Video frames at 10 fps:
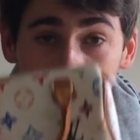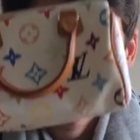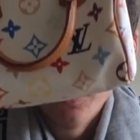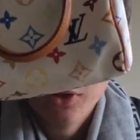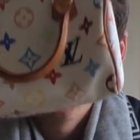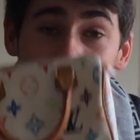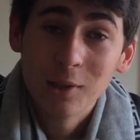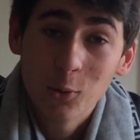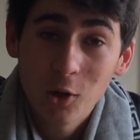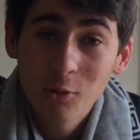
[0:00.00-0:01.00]
Louis Vuitton is
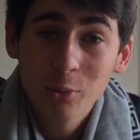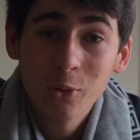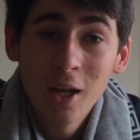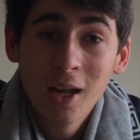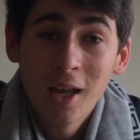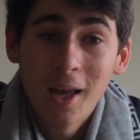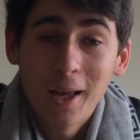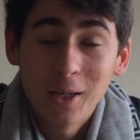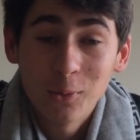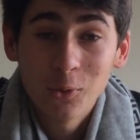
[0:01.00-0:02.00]
incredible,
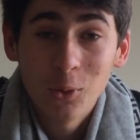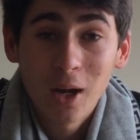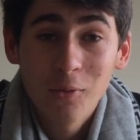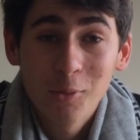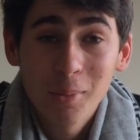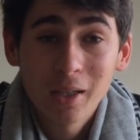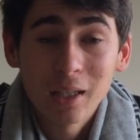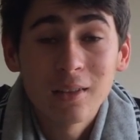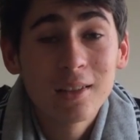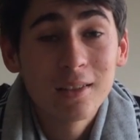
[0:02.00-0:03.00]
and if you have the
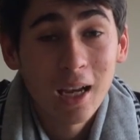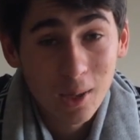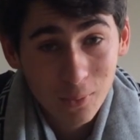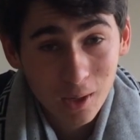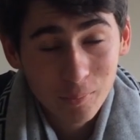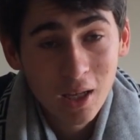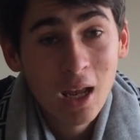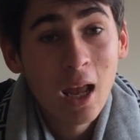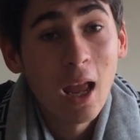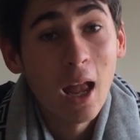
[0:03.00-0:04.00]
money, save up
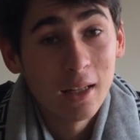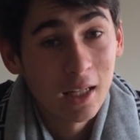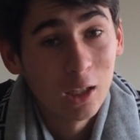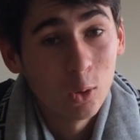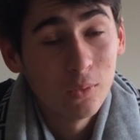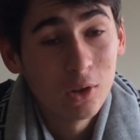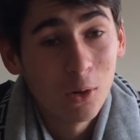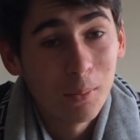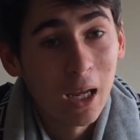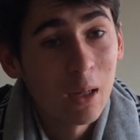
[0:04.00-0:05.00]
and get a Louis
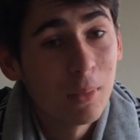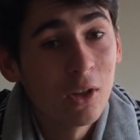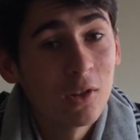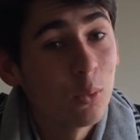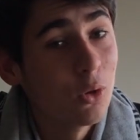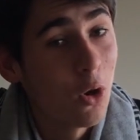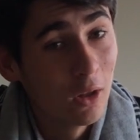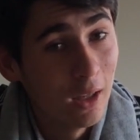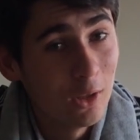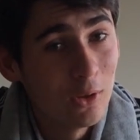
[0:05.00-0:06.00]
Vuitton bag because it will
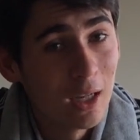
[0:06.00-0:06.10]
not let you